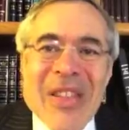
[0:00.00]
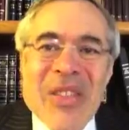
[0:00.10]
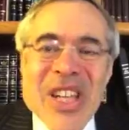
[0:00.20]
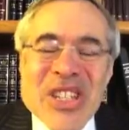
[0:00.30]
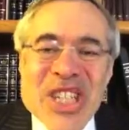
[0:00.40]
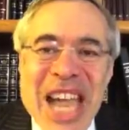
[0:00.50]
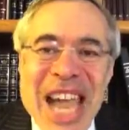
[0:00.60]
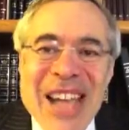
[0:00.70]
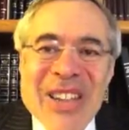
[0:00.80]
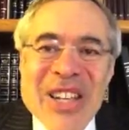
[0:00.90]
the
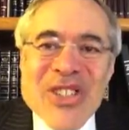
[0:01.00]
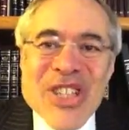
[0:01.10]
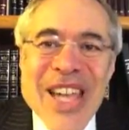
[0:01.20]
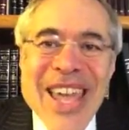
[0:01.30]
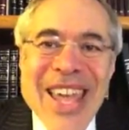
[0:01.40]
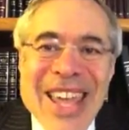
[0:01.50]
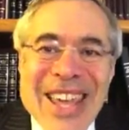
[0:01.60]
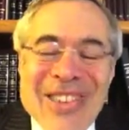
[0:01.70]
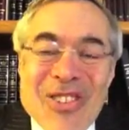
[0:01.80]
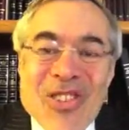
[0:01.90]
challenge
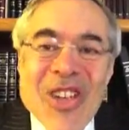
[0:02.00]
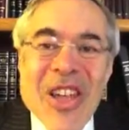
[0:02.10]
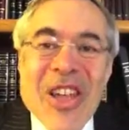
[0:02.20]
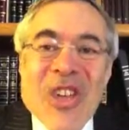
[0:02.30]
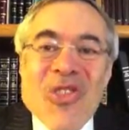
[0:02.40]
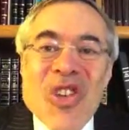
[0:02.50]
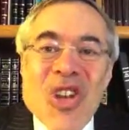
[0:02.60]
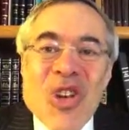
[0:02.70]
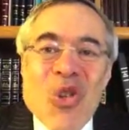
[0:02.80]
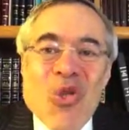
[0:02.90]
is to
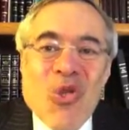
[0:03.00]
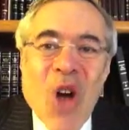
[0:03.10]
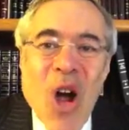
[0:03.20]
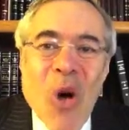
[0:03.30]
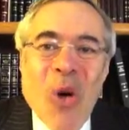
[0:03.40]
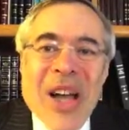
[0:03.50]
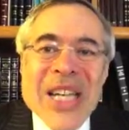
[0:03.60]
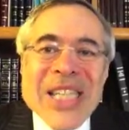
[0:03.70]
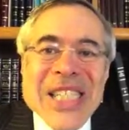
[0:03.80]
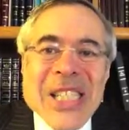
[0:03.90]
grow
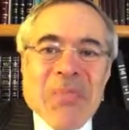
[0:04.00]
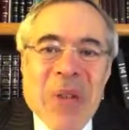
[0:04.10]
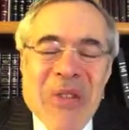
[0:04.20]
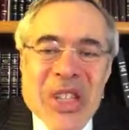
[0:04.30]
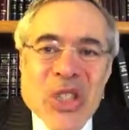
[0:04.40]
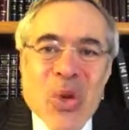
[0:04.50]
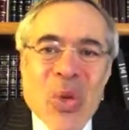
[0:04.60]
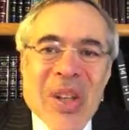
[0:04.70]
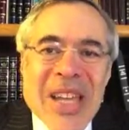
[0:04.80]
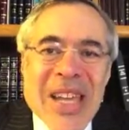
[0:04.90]

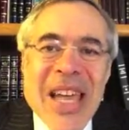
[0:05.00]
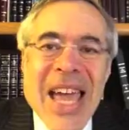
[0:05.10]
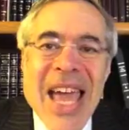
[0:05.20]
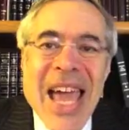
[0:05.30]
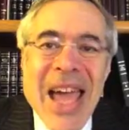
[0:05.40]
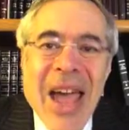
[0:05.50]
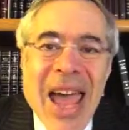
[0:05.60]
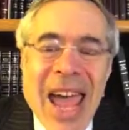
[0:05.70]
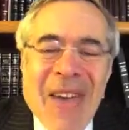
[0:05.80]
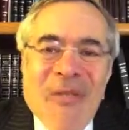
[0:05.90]
spiritually
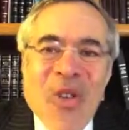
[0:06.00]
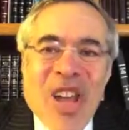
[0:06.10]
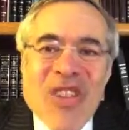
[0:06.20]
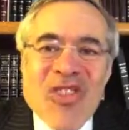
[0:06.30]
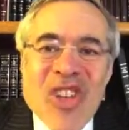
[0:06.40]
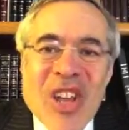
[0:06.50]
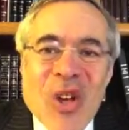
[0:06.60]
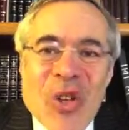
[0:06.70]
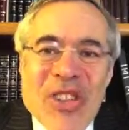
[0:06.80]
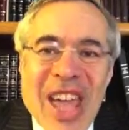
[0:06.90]
every
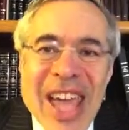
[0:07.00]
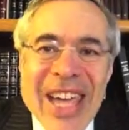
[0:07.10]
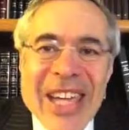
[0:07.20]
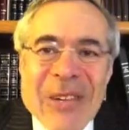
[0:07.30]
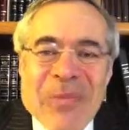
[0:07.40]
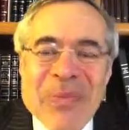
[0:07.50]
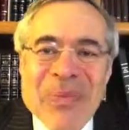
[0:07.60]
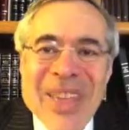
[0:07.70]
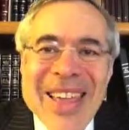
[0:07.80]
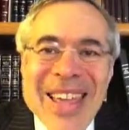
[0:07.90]
single day.
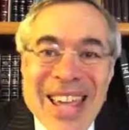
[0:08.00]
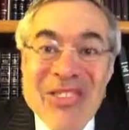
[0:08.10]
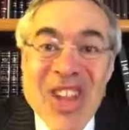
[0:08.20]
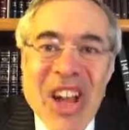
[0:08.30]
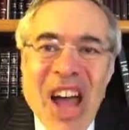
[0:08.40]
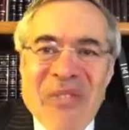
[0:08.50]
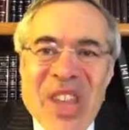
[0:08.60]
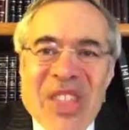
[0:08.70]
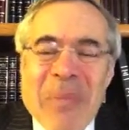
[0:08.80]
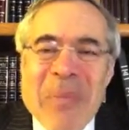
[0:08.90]
It's enough
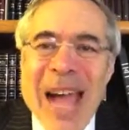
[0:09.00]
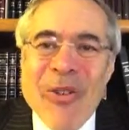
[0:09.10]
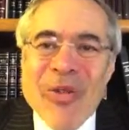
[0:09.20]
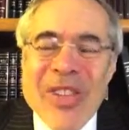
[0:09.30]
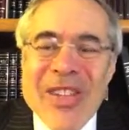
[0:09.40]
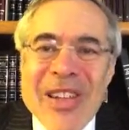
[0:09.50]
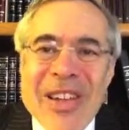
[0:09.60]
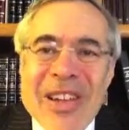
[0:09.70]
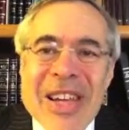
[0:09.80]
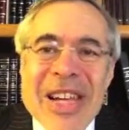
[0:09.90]
at the mountain.
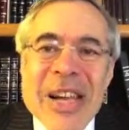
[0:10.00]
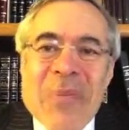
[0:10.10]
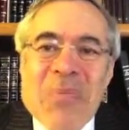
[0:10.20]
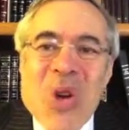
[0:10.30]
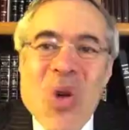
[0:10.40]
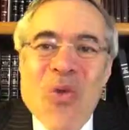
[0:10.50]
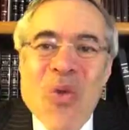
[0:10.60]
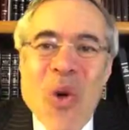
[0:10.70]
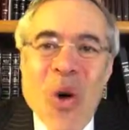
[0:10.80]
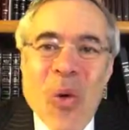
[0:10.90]
Move
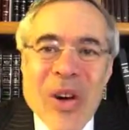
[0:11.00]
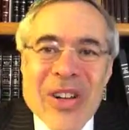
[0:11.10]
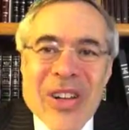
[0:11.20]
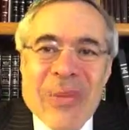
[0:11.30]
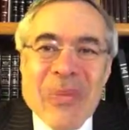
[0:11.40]
forward.